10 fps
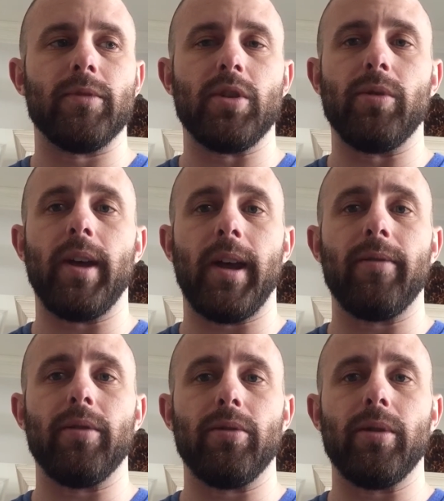
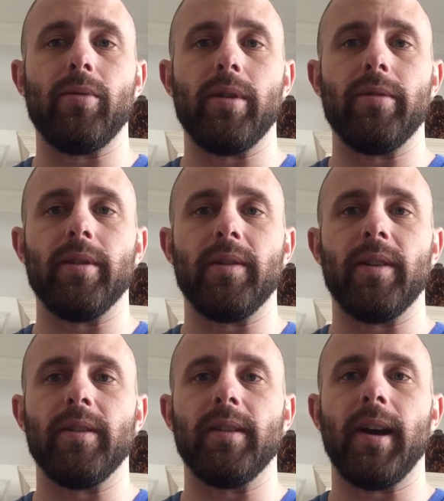2.5 or 3, whatever this
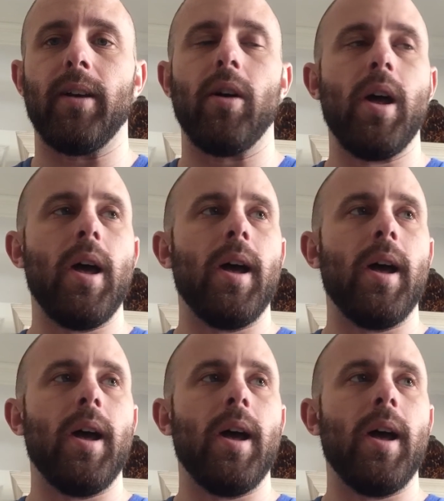is now.